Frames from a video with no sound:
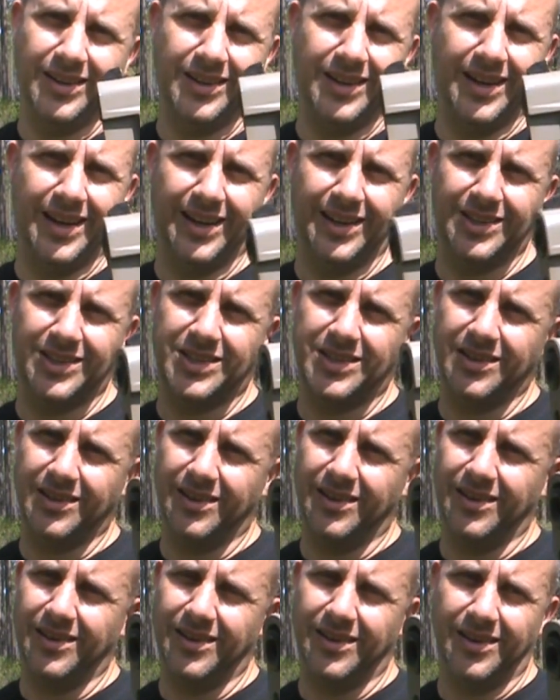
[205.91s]
It's
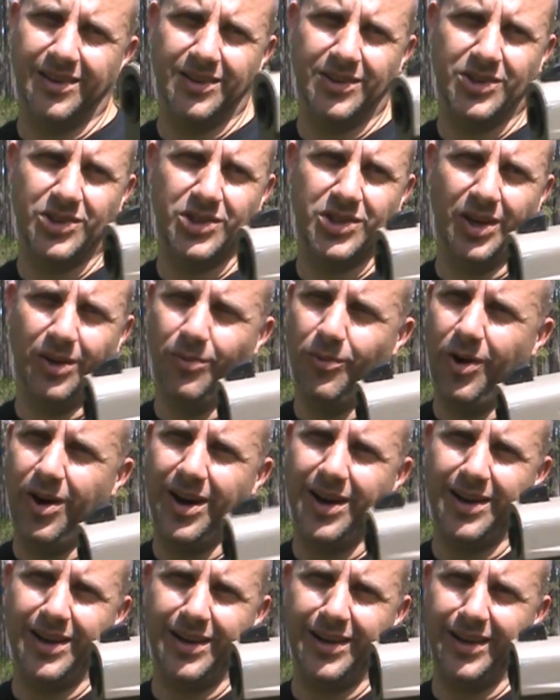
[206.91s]

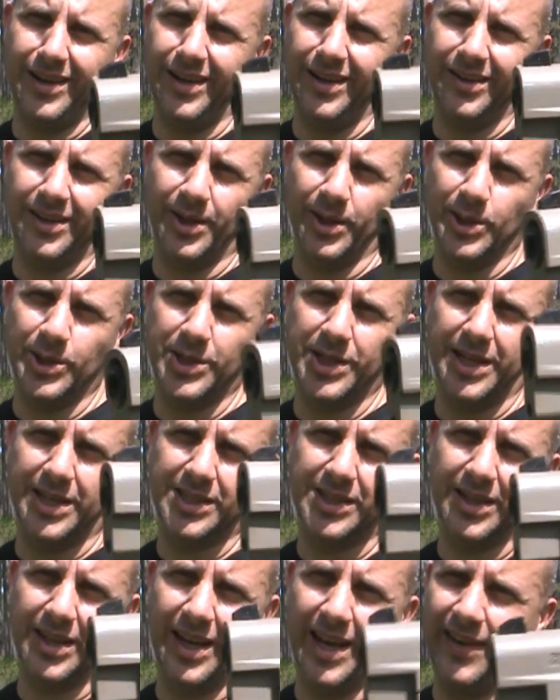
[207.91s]
somewhat
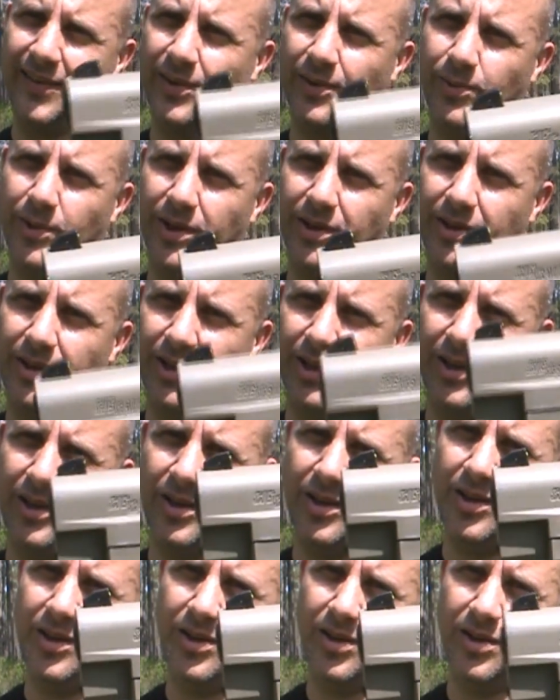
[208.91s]
inconsistent even with
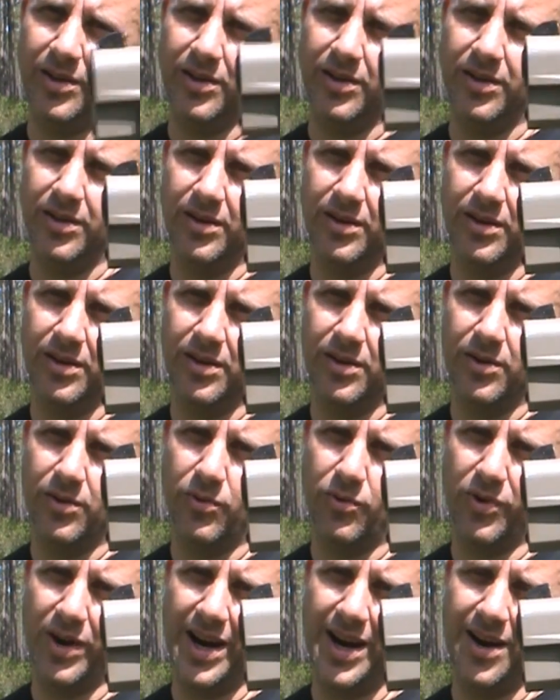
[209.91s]
good
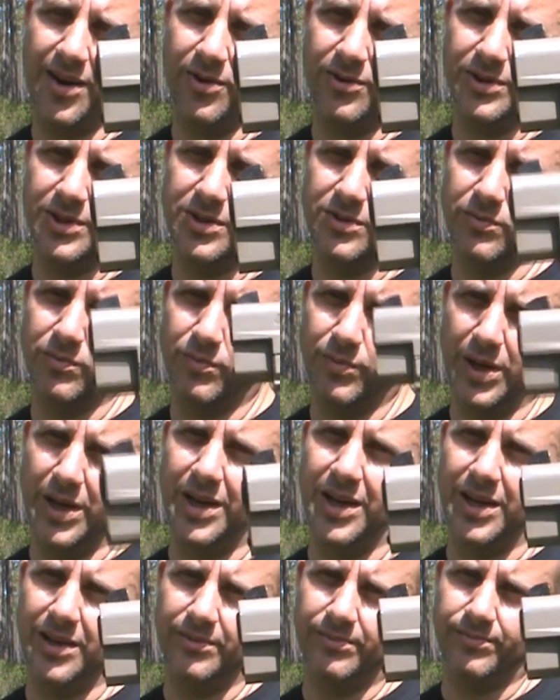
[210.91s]
rounds,
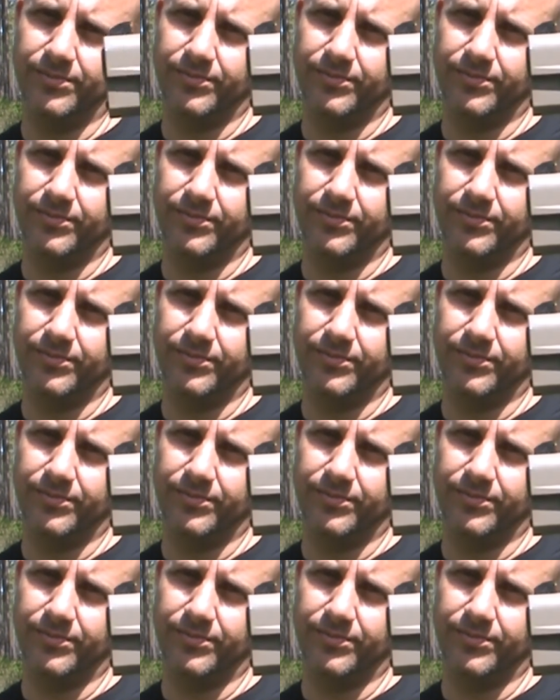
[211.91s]
but